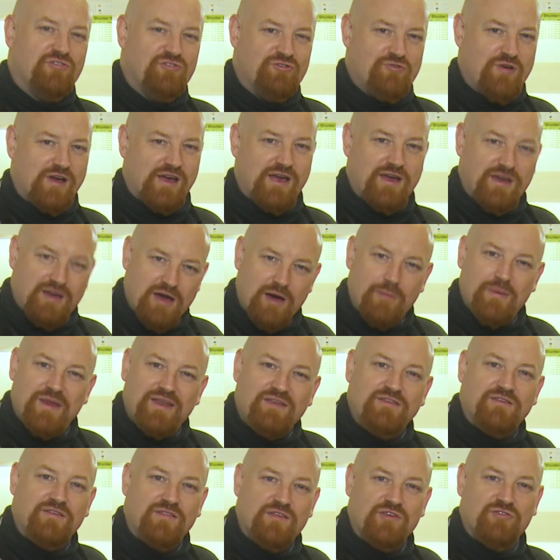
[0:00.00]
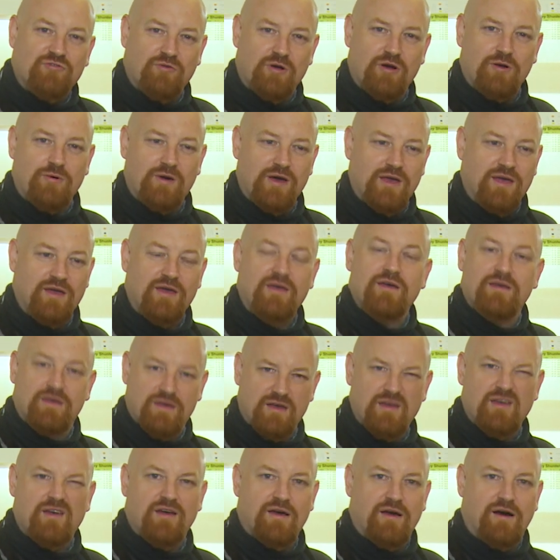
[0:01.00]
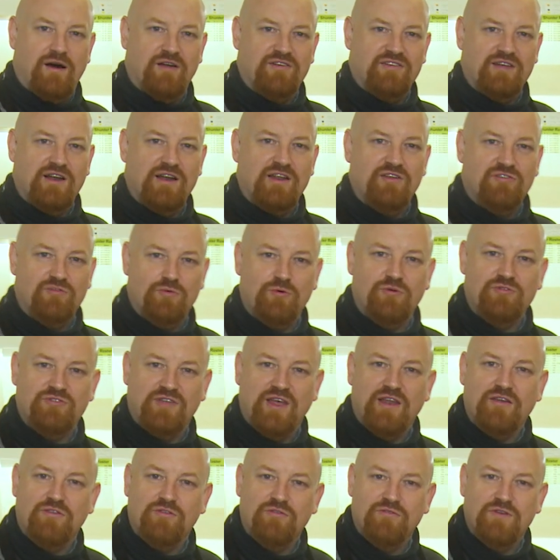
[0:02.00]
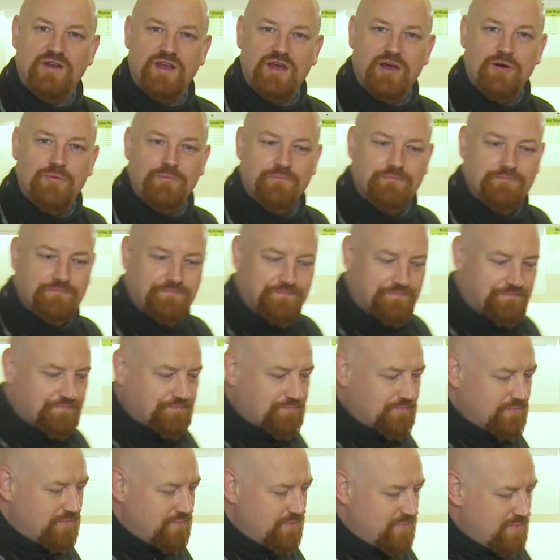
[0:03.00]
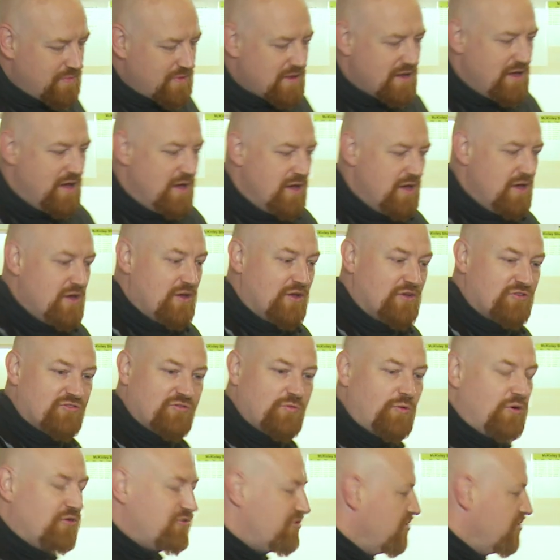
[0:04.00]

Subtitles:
do you reckon come into this railway? I'll tell you towards the end of the video. So what